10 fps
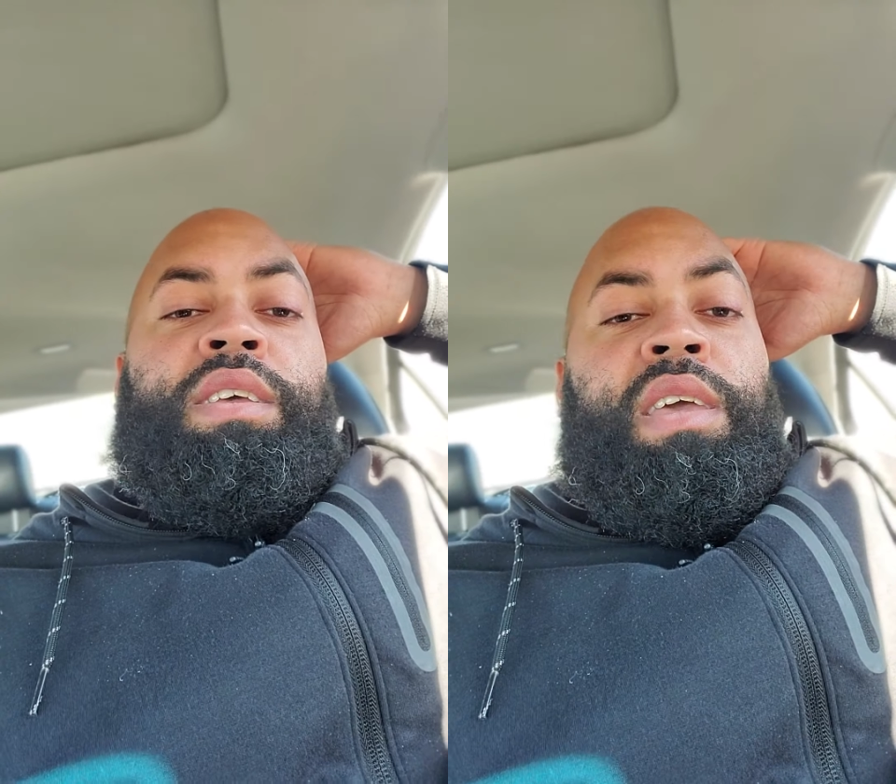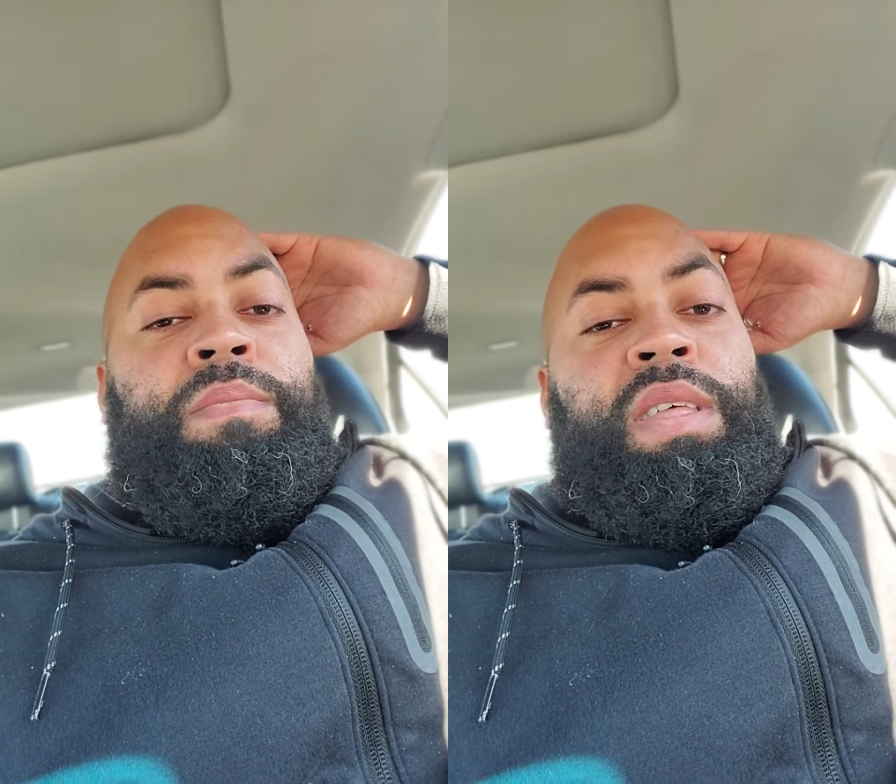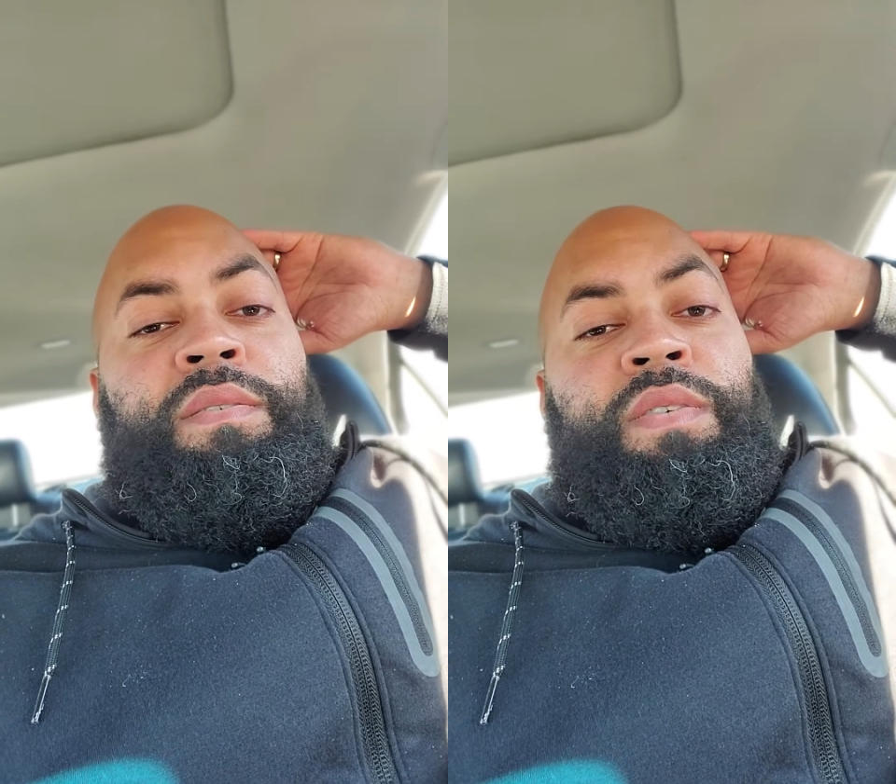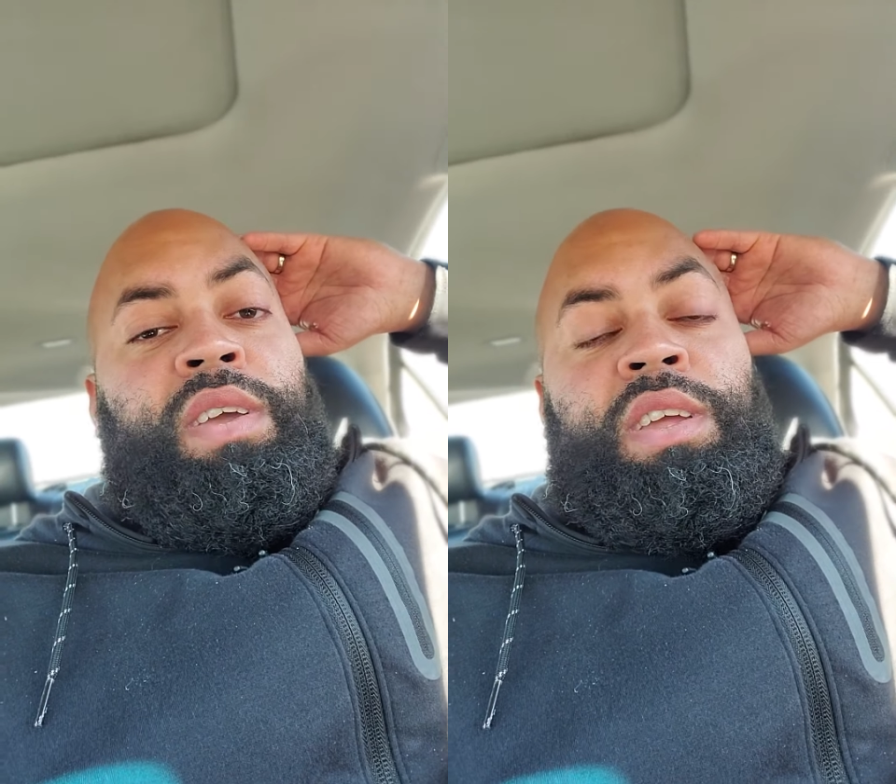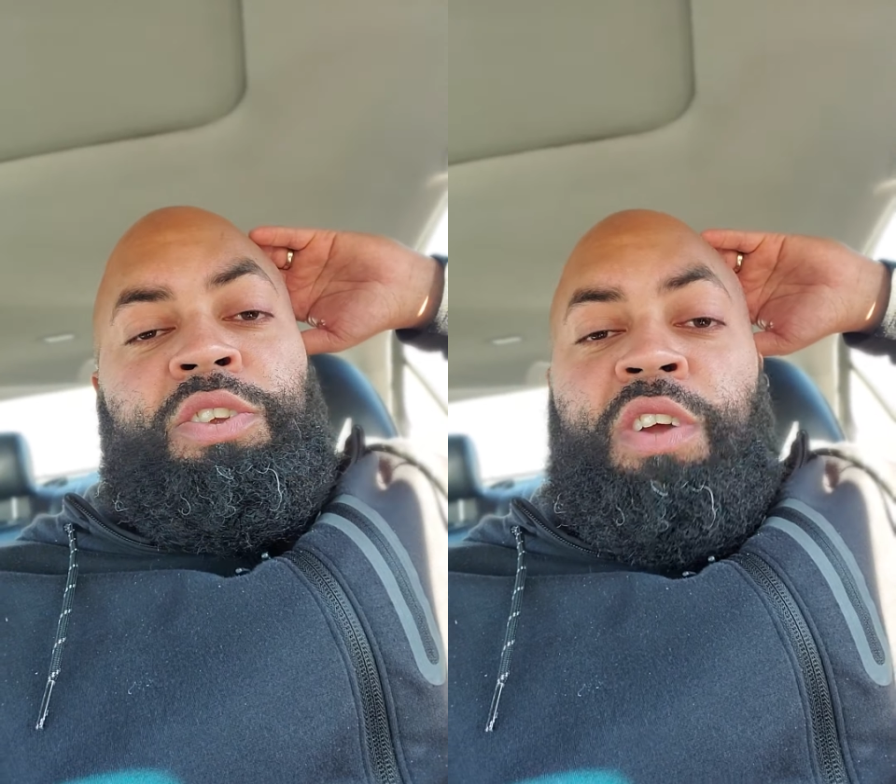And
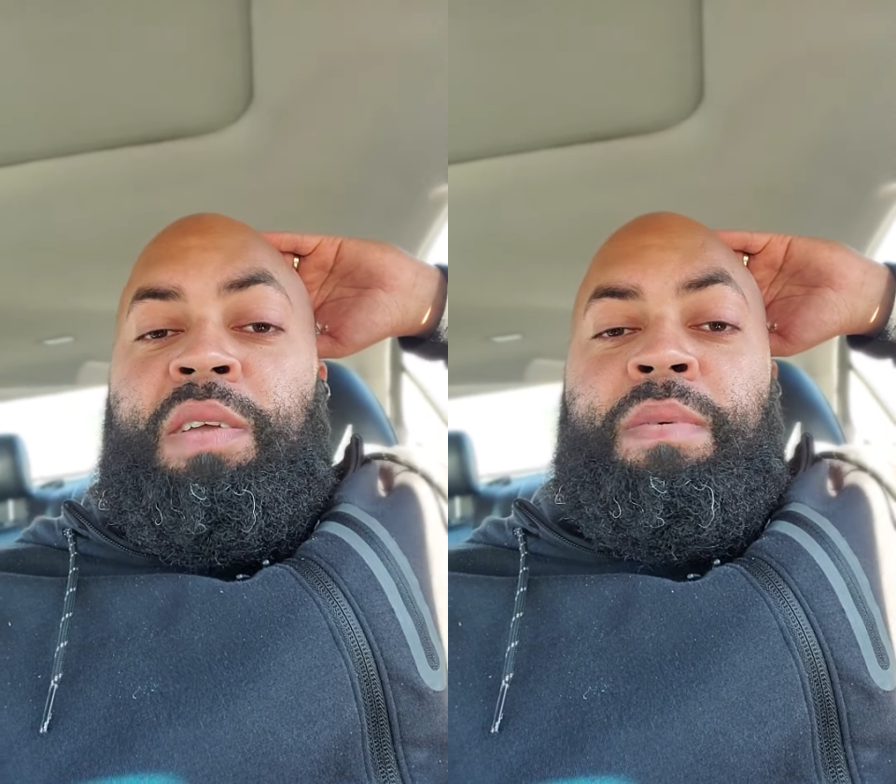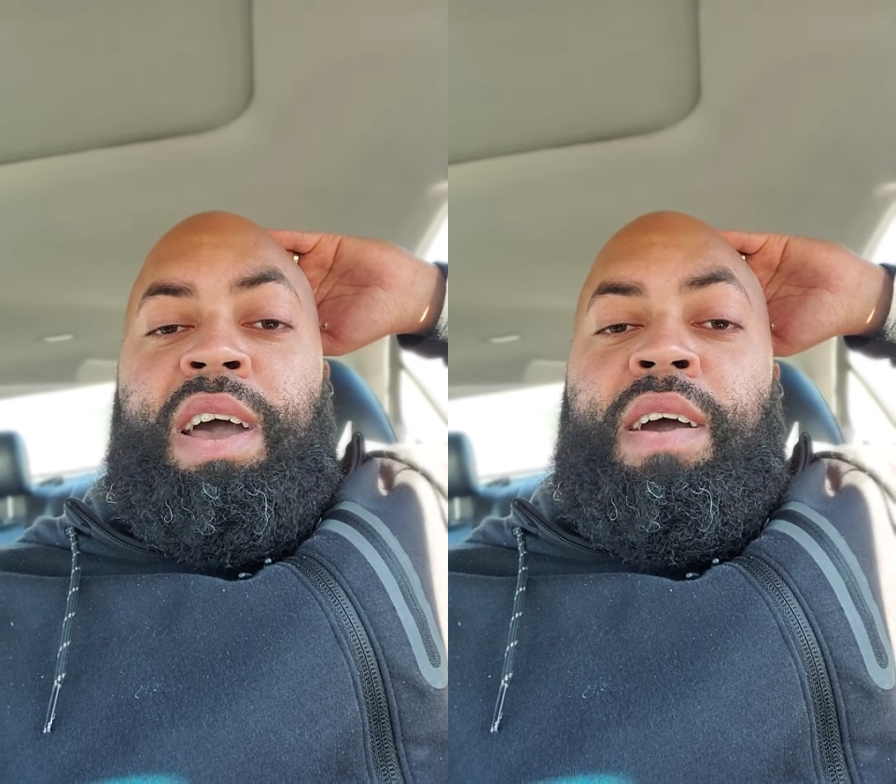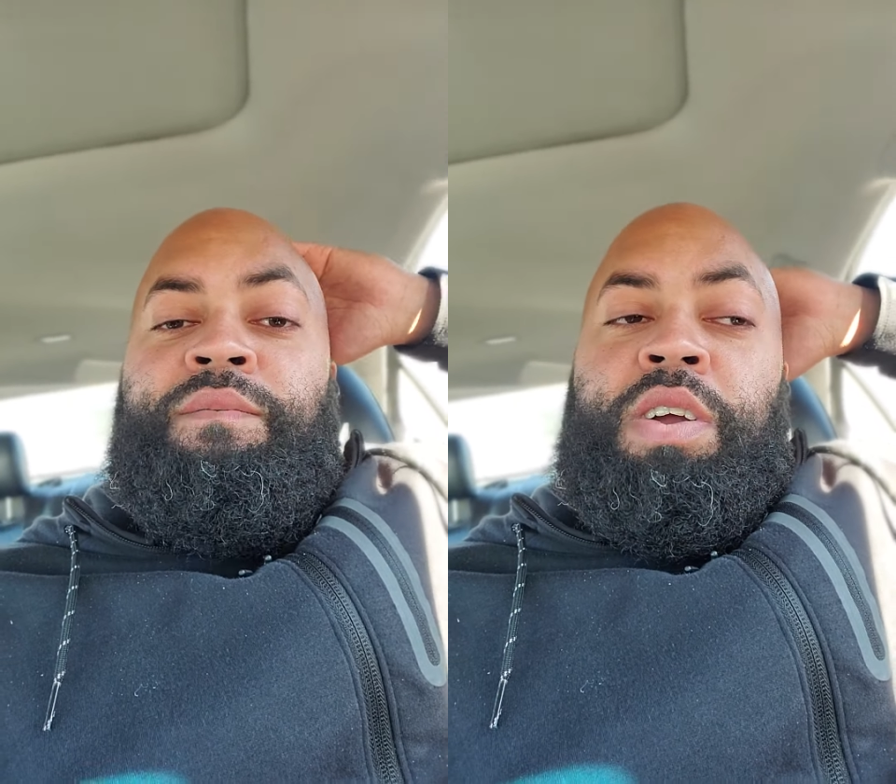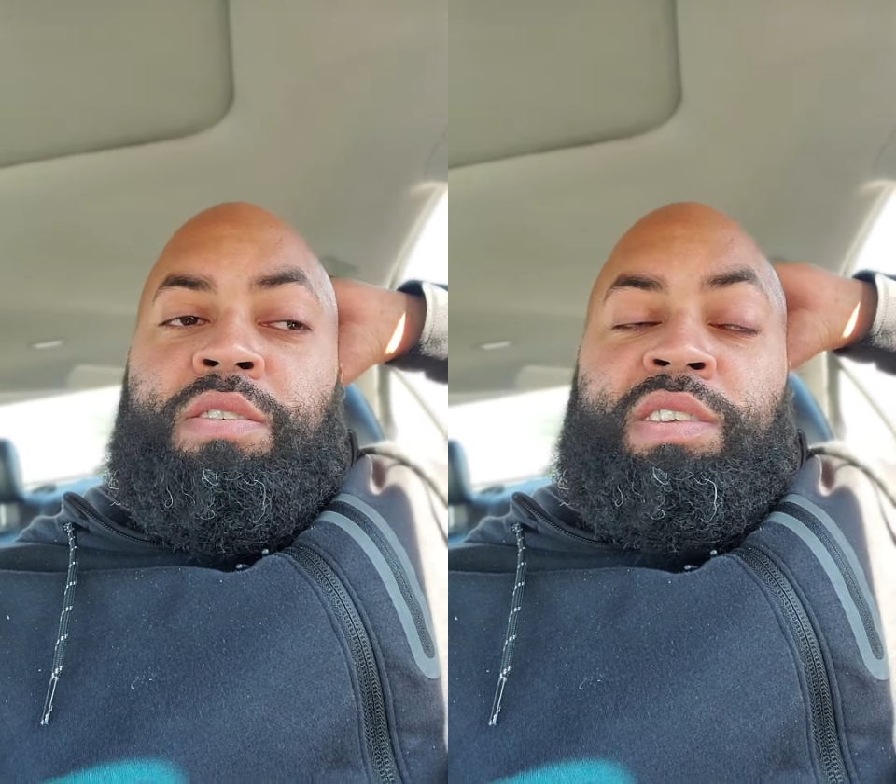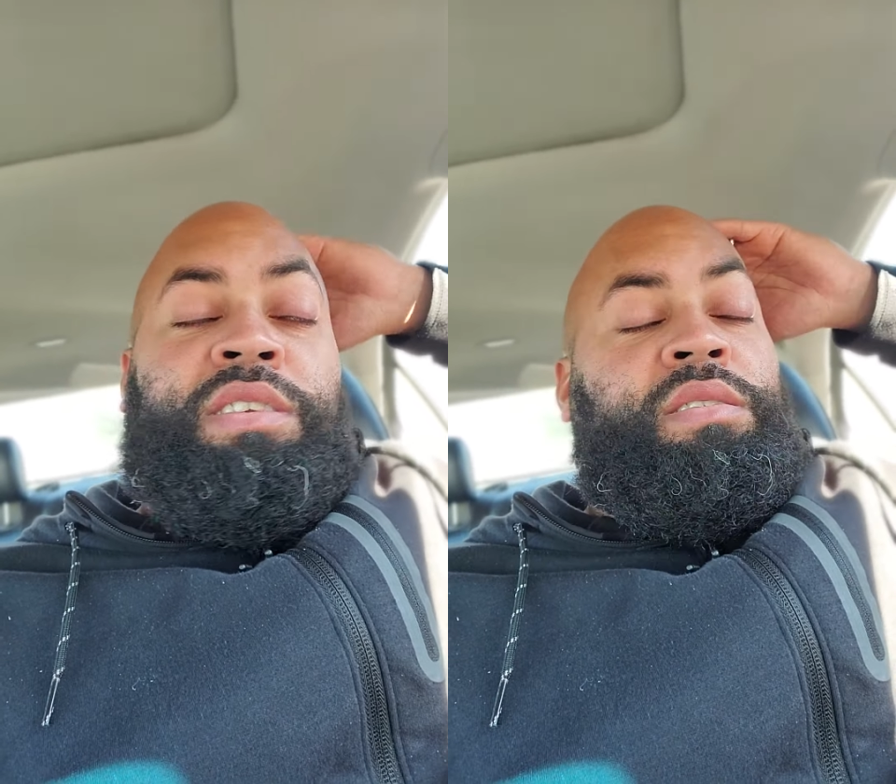motherfucking Draymond
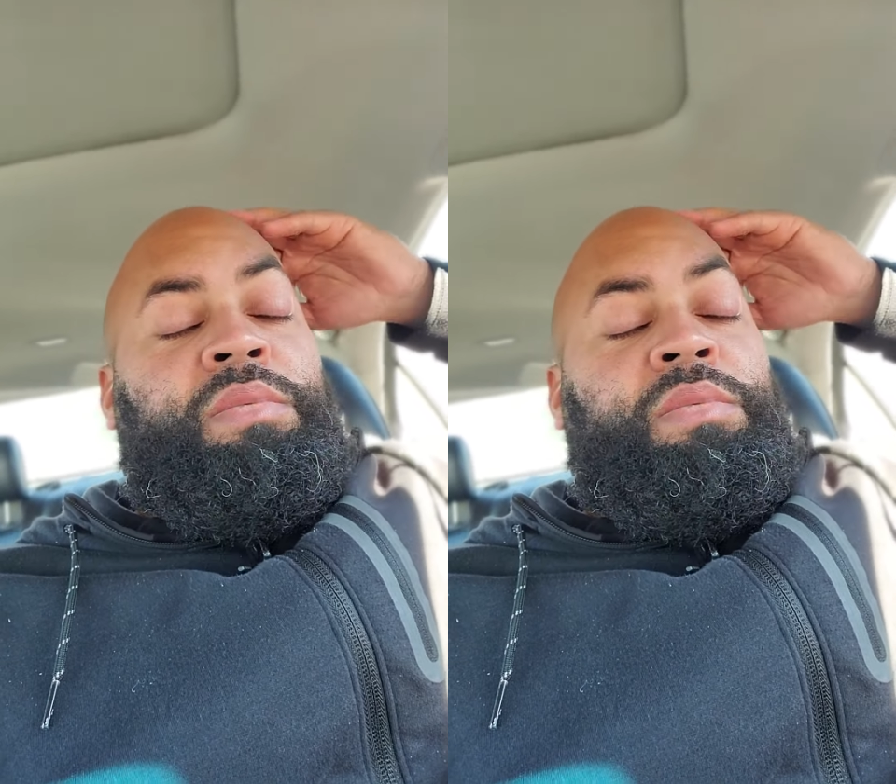versus